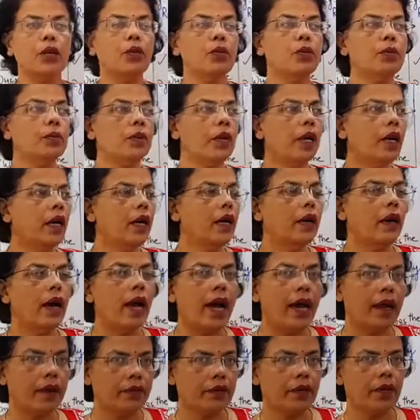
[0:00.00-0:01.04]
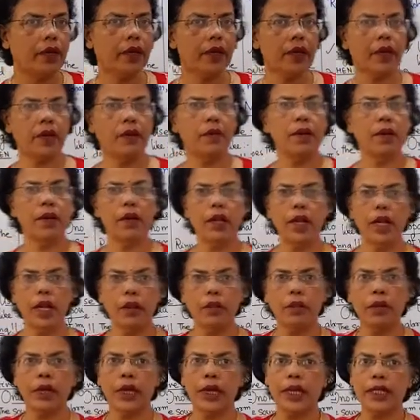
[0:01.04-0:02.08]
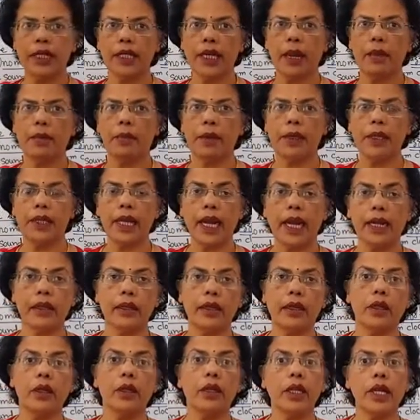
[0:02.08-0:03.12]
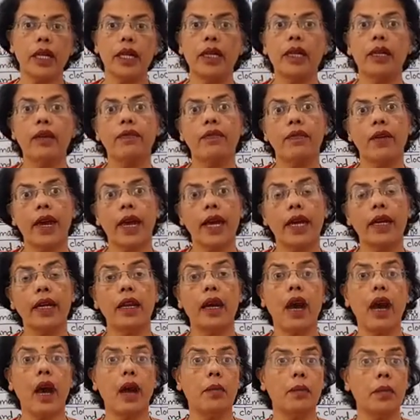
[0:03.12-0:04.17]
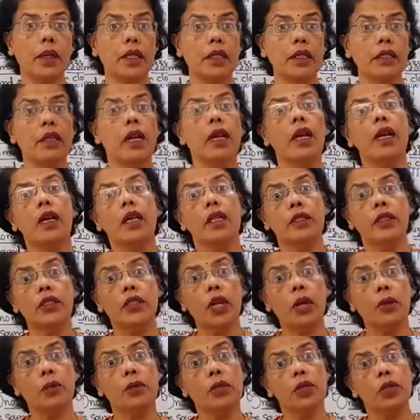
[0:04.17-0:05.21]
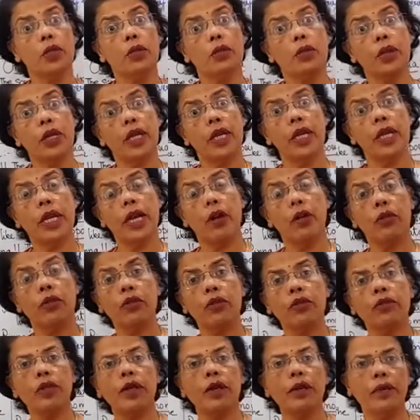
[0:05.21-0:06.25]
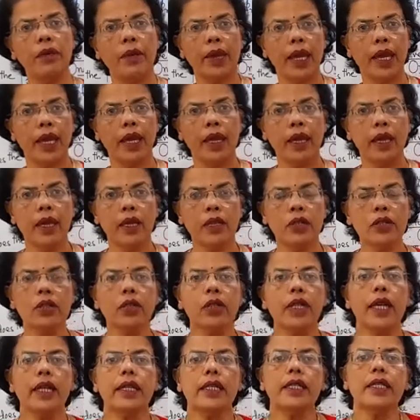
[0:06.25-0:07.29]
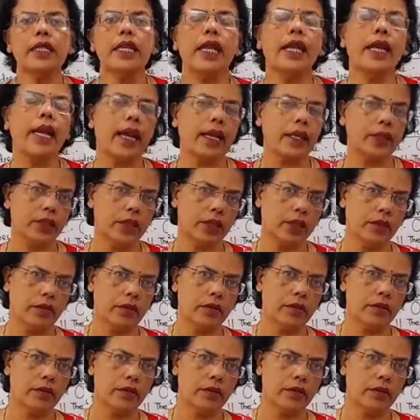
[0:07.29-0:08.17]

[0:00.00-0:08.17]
I have given here one example that terrified Aman jumped quickly out of the way. So that is an action.